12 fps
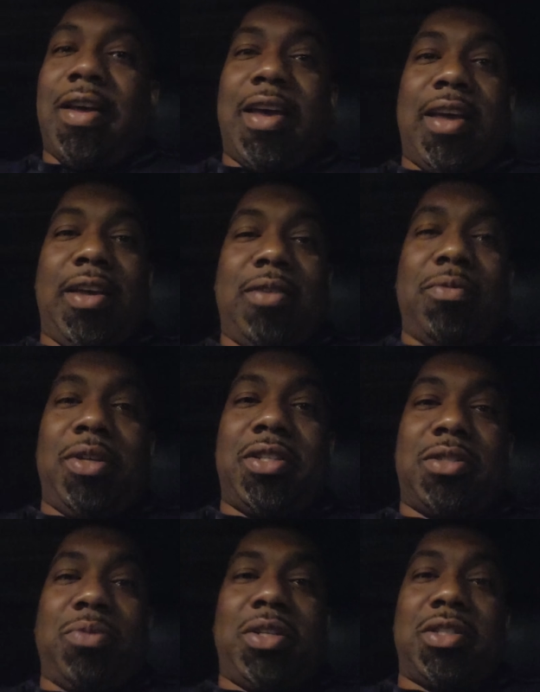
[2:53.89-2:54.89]
Hey, we
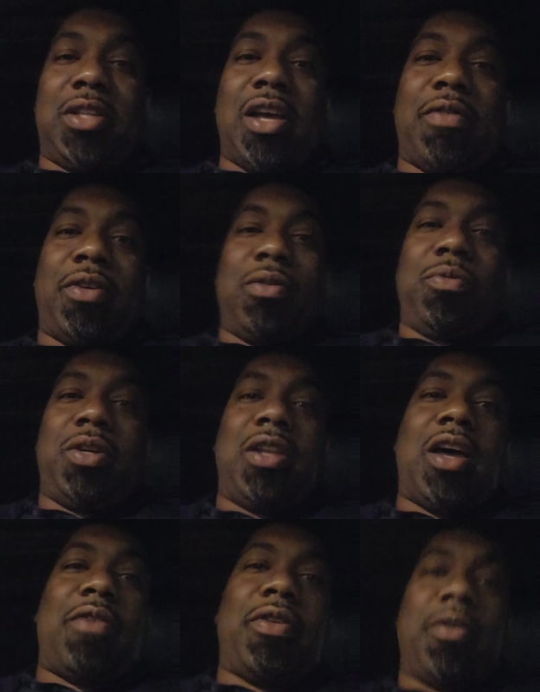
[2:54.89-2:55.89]
just love it. We
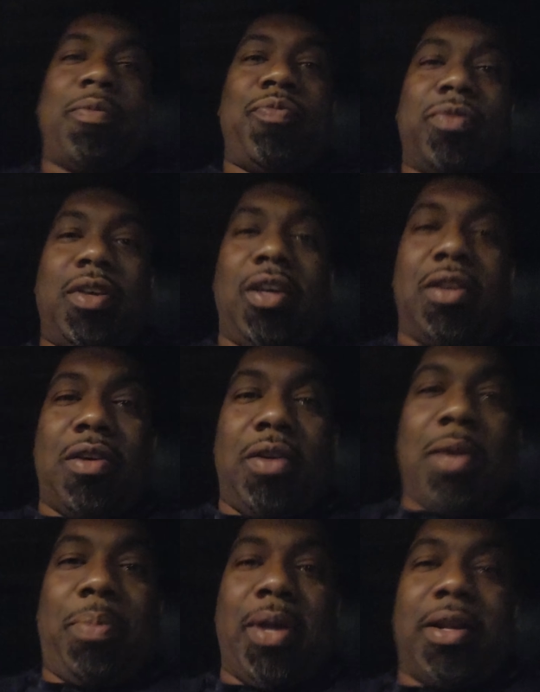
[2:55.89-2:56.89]
love it. You know,
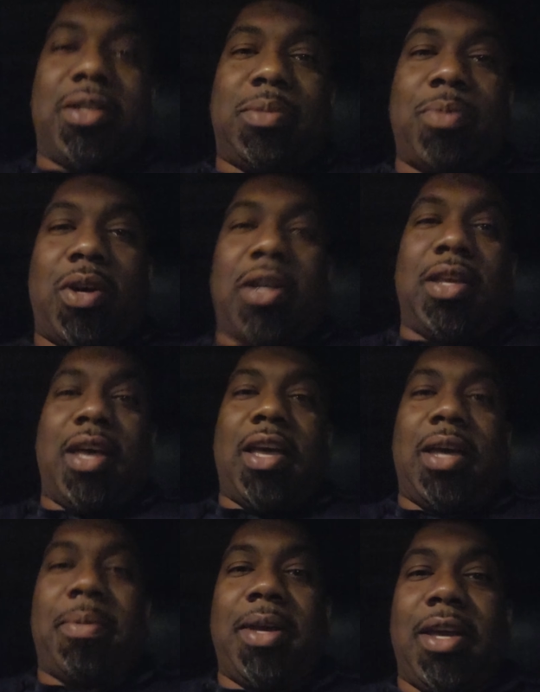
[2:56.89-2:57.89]
he played a smart
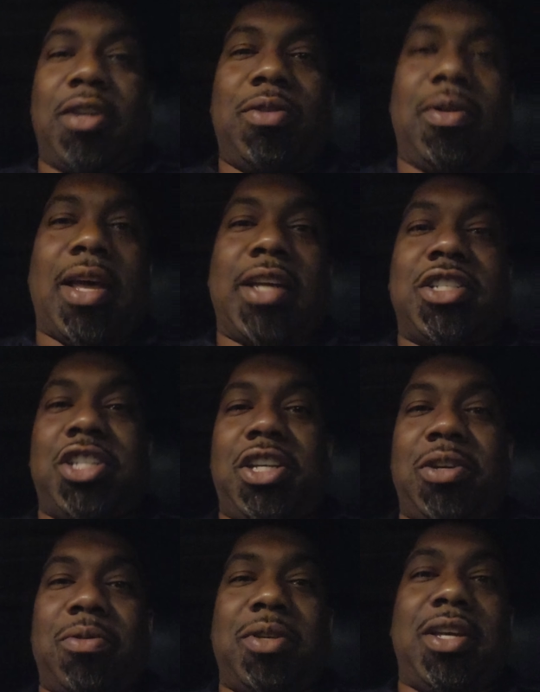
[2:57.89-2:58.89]
game. He didn't do like
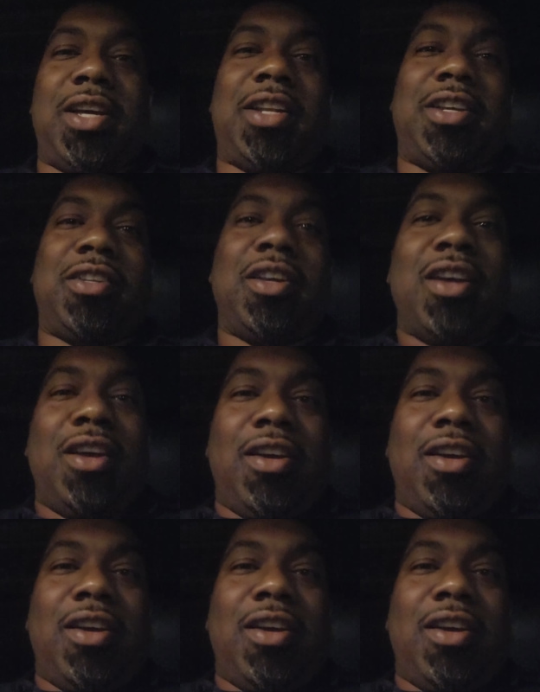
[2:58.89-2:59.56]
Geno did and,